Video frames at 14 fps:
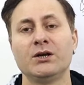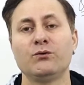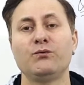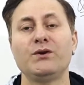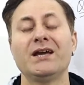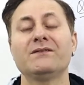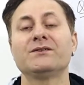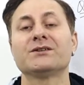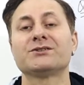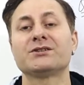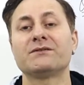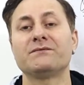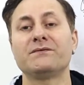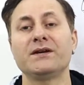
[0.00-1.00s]
We have the
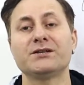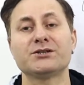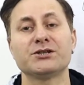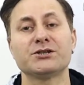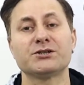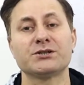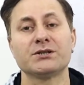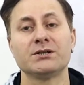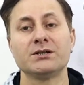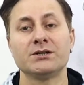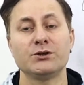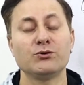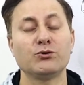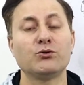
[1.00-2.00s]
surfaces,
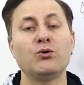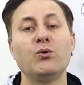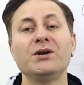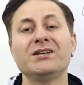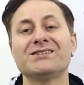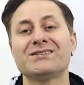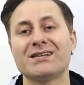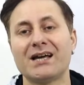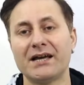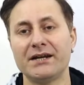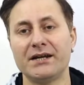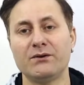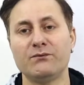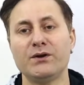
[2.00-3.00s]
coinciding.